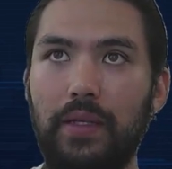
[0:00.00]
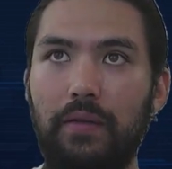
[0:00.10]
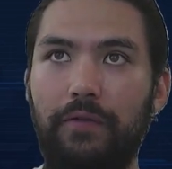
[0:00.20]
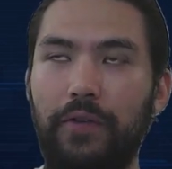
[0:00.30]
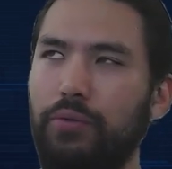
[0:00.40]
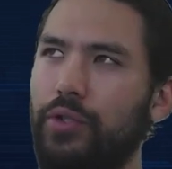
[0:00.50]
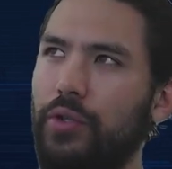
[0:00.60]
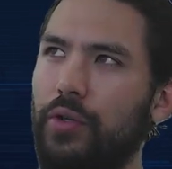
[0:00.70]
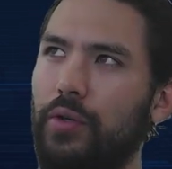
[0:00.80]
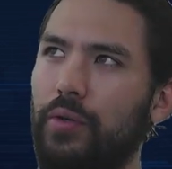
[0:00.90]

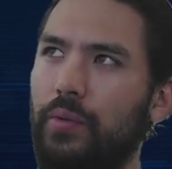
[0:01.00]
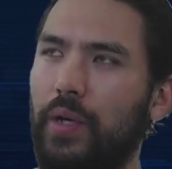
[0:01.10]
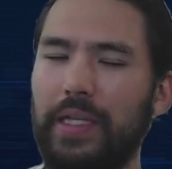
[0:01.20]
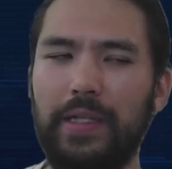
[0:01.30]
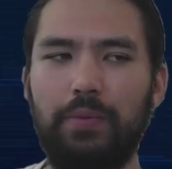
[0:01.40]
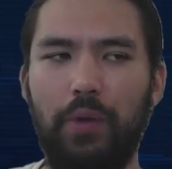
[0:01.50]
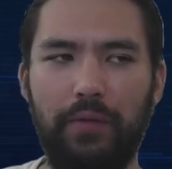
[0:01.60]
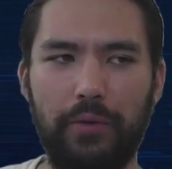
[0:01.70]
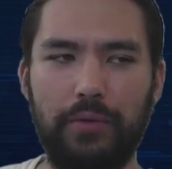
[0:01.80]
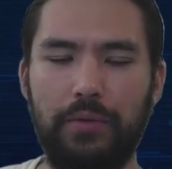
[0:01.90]
future. It's
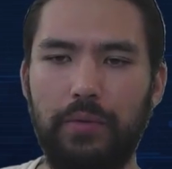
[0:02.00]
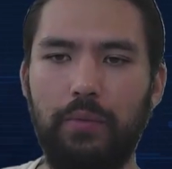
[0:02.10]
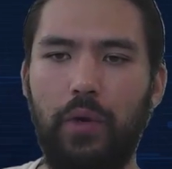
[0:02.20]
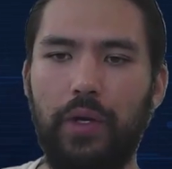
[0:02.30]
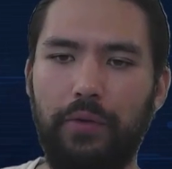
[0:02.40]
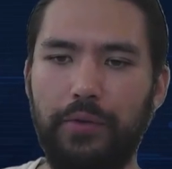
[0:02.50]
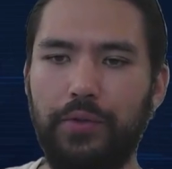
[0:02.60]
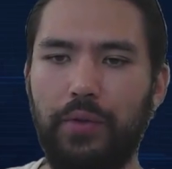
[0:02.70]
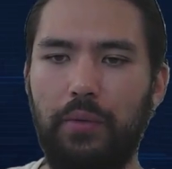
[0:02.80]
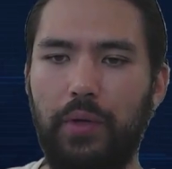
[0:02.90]
one of her
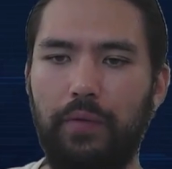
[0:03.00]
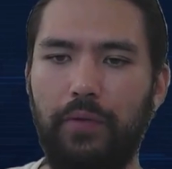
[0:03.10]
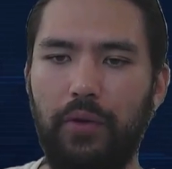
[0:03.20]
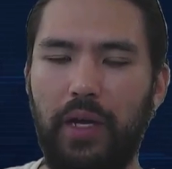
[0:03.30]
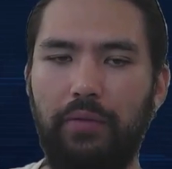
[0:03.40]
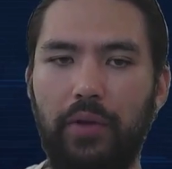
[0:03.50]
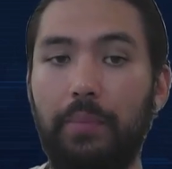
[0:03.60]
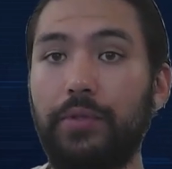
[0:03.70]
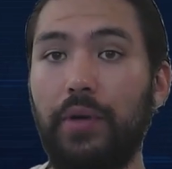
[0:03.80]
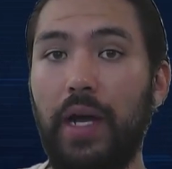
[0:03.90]
level
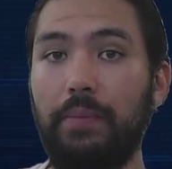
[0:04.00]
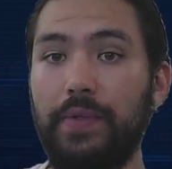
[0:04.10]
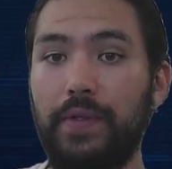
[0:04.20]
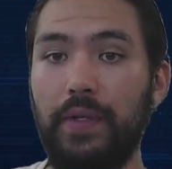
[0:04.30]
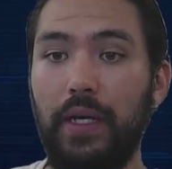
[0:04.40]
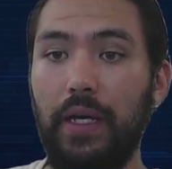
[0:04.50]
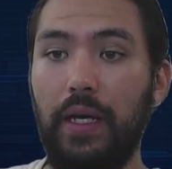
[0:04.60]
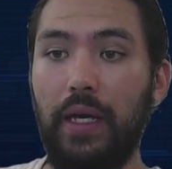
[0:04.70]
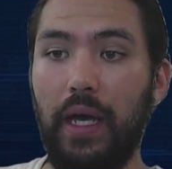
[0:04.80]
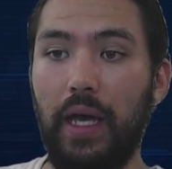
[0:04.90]
up traps,
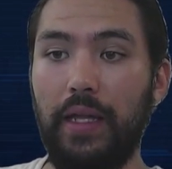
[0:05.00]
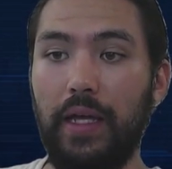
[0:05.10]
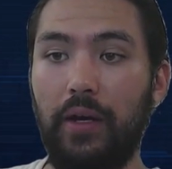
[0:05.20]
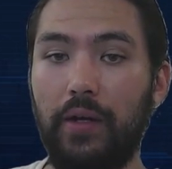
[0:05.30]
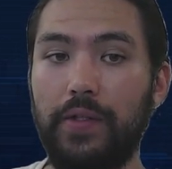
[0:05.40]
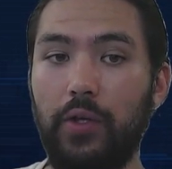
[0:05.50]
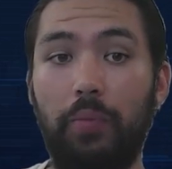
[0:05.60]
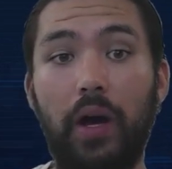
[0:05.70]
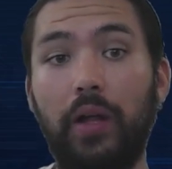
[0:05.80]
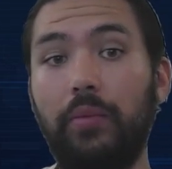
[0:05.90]
and then
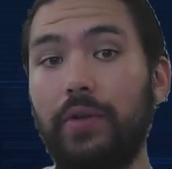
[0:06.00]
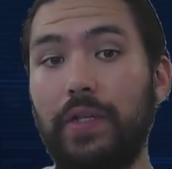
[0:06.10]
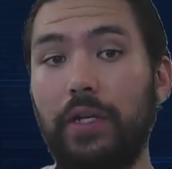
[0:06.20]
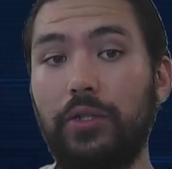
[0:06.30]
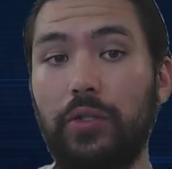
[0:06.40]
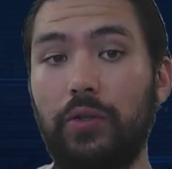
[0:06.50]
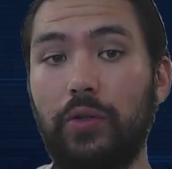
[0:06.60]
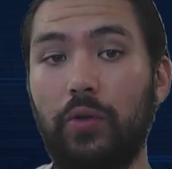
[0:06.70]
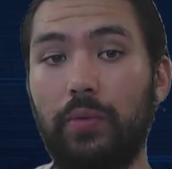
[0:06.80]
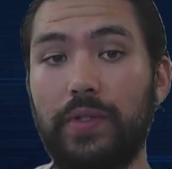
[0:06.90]
also polymerization. You can normal